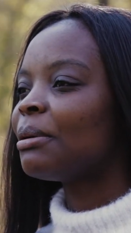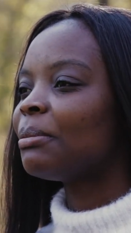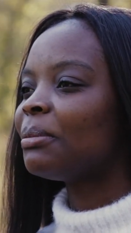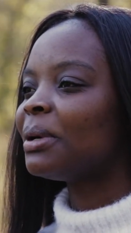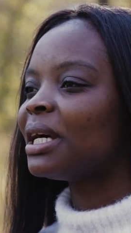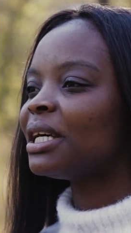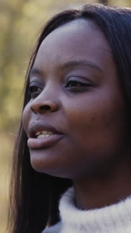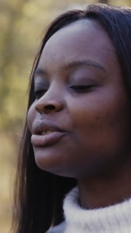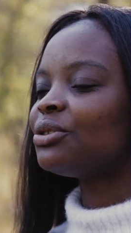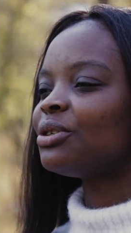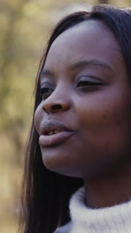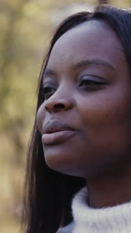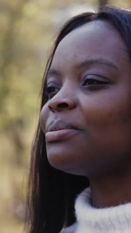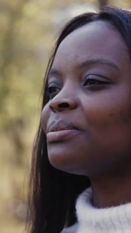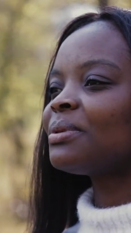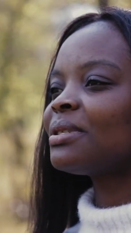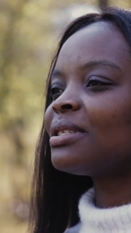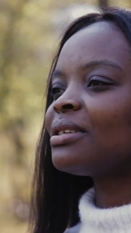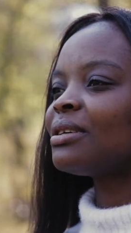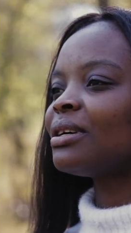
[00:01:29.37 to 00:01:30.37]
My
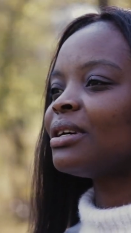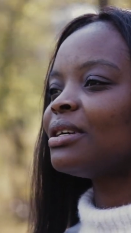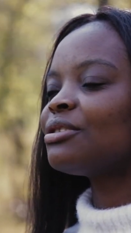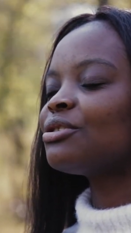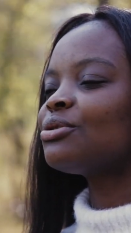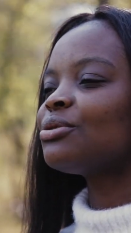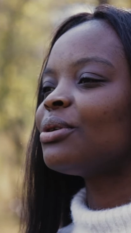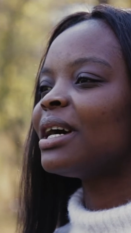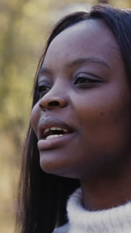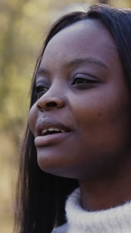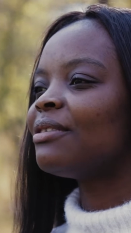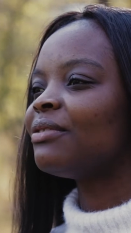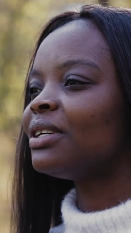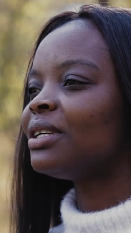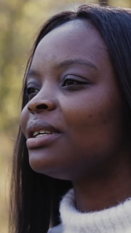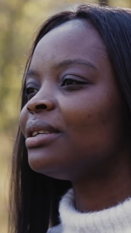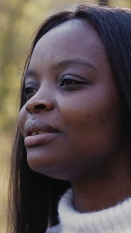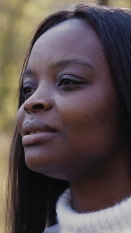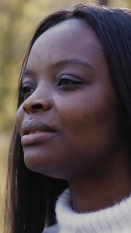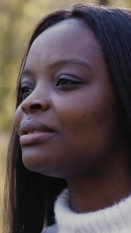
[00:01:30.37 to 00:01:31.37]
dreams is to have
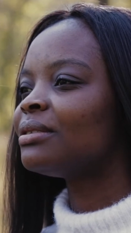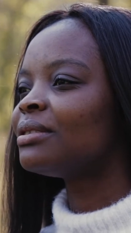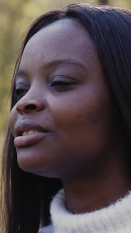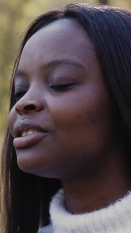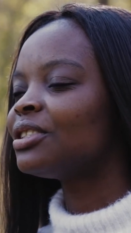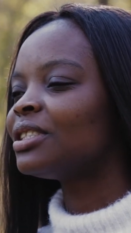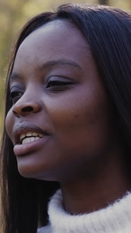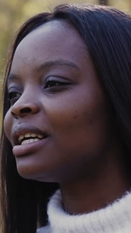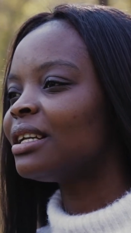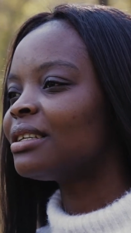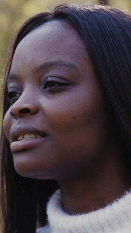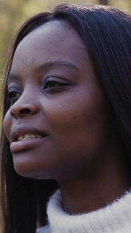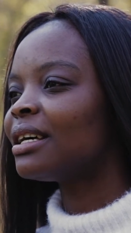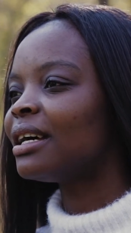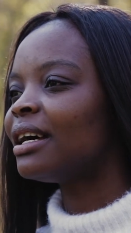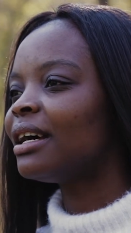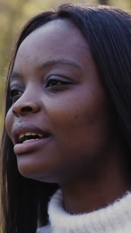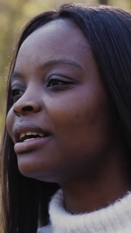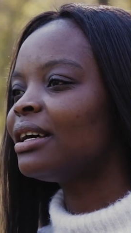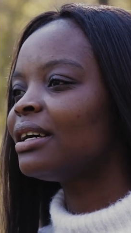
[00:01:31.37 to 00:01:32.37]
a
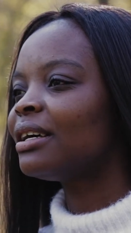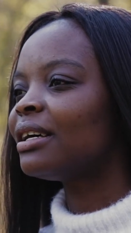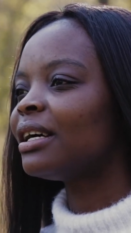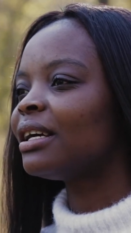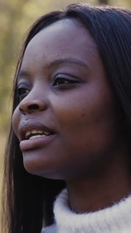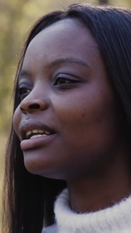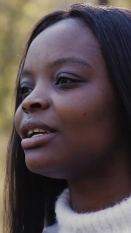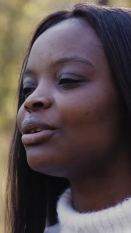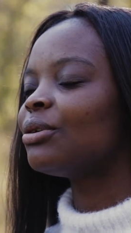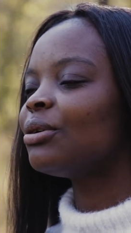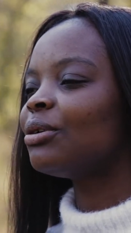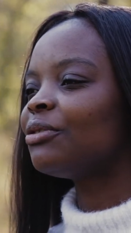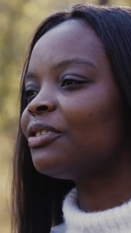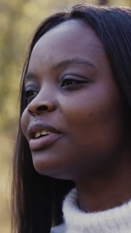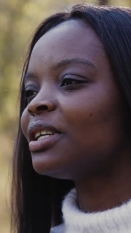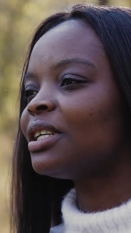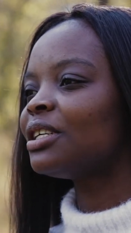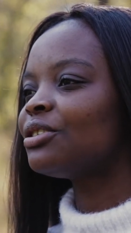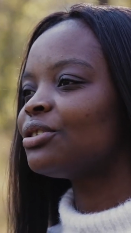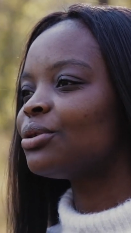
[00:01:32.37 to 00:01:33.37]
shelter and an
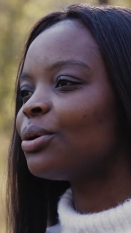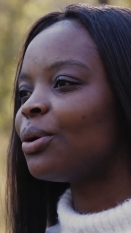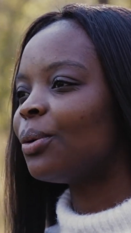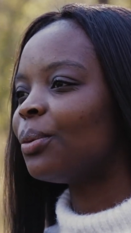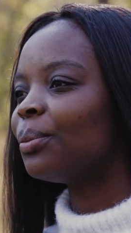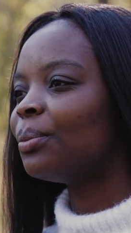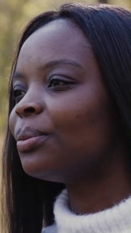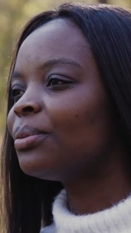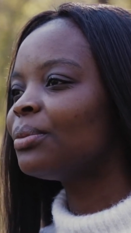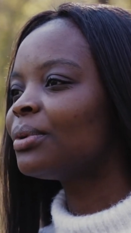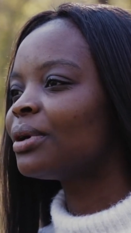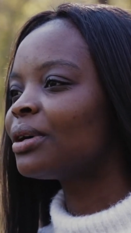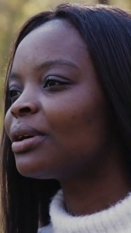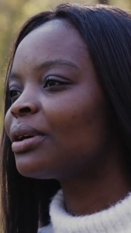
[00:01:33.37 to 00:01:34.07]
orphanage home.